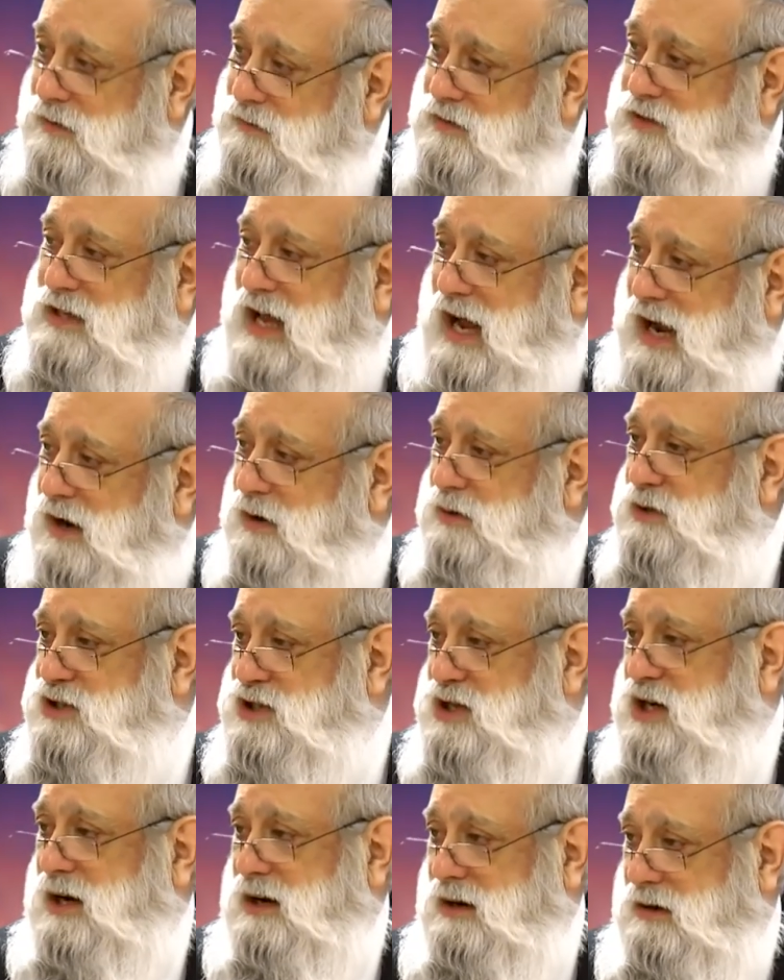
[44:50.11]
Give us our
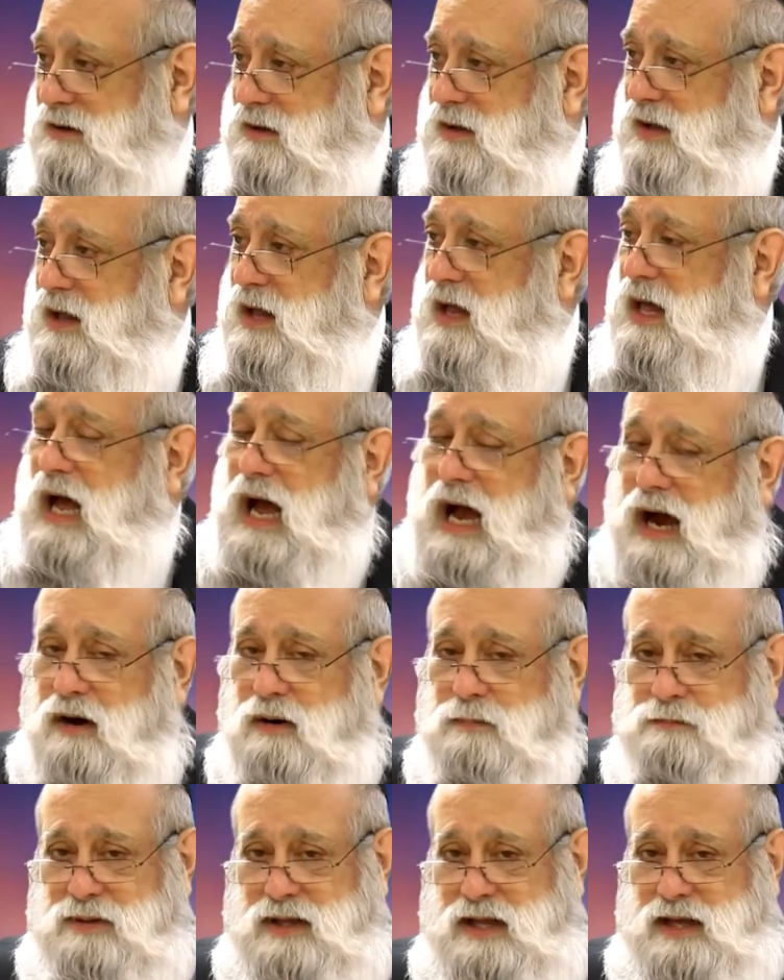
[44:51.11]
share,
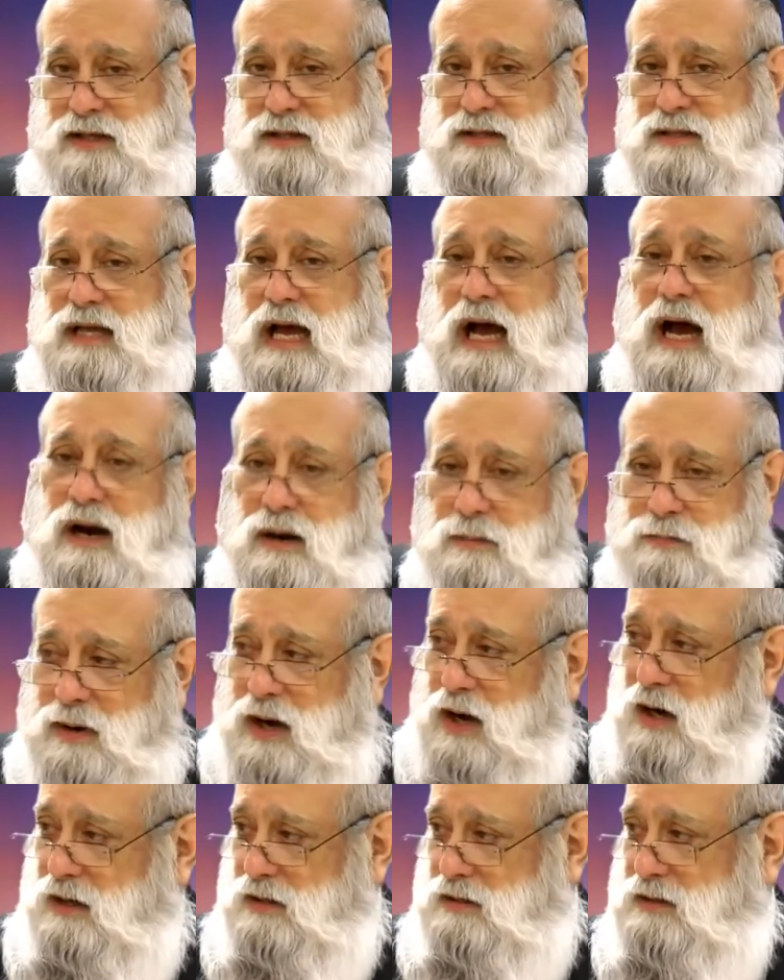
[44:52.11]
our place, our
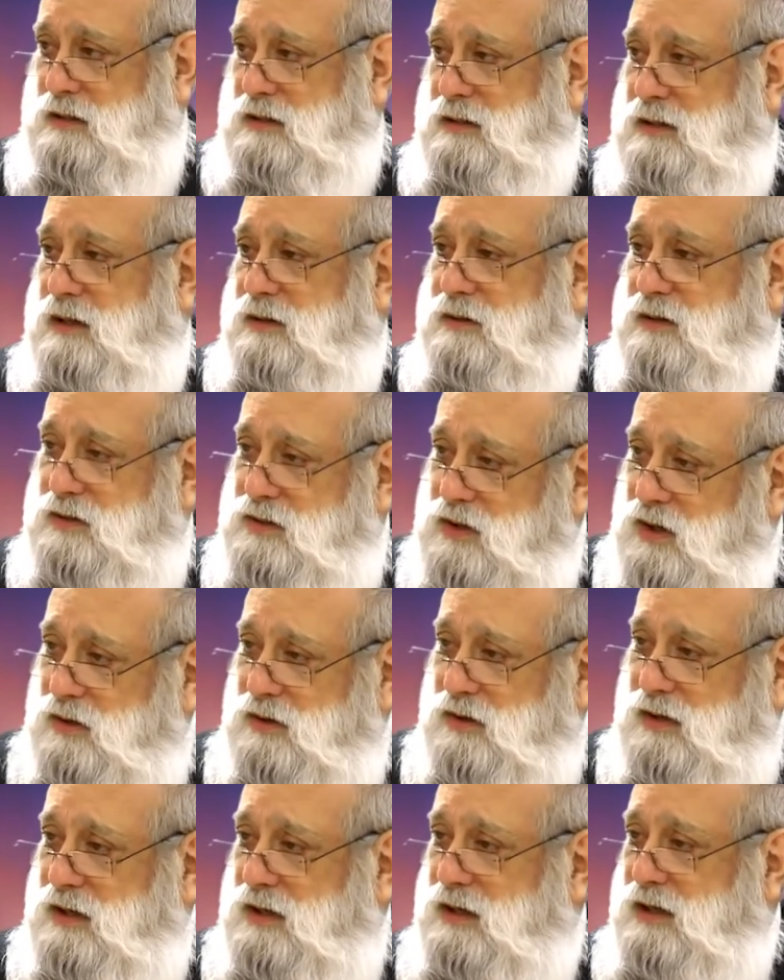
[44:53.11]
part in the
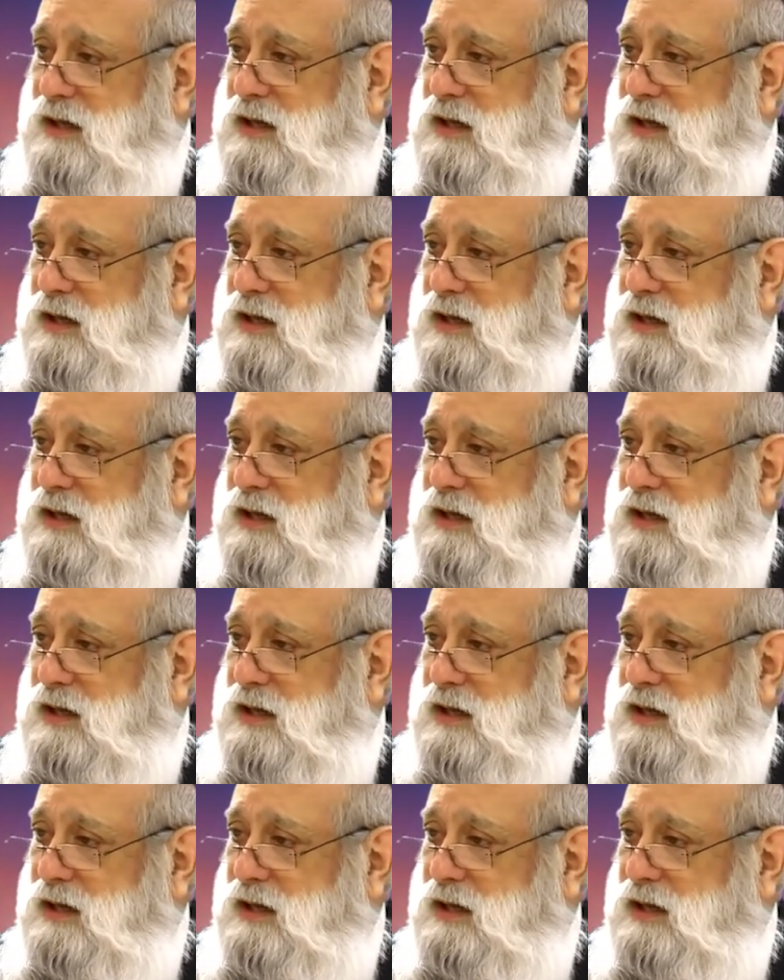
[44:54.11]
Torah,